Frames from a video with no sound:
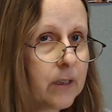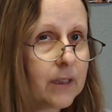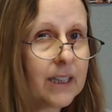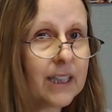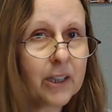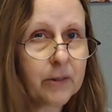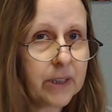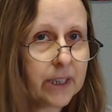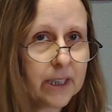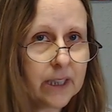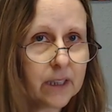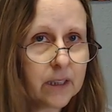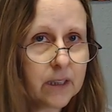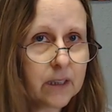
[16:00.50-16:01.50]
literally.
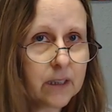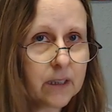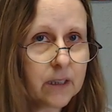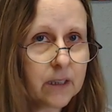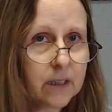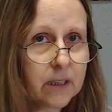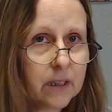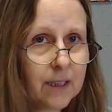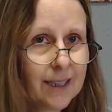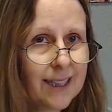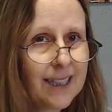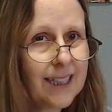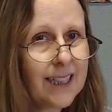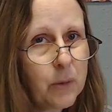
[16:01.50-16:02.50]

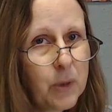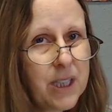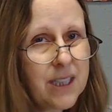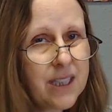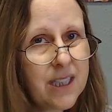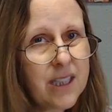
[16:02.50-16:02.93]
Can we see